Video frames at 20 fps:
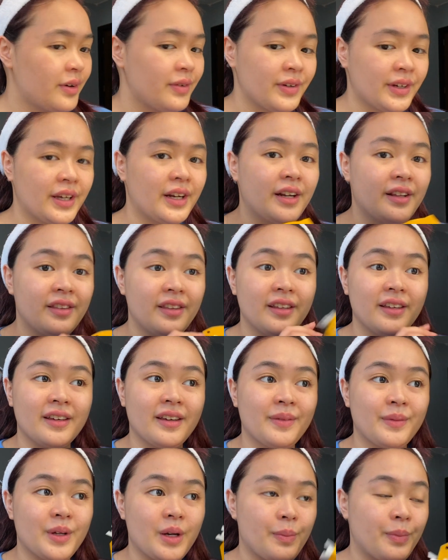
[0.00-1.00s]
forget anything,
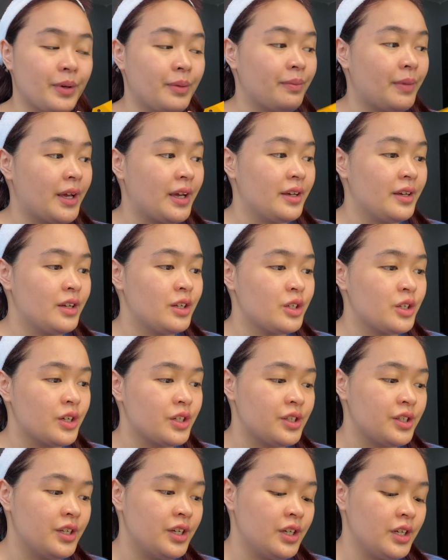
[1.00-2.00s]
I'm gonna put my
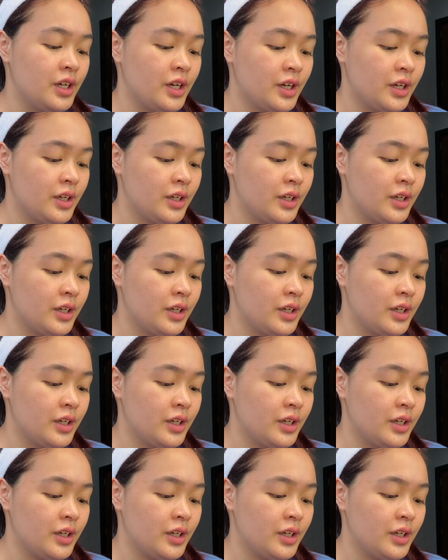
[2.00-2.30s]
trusty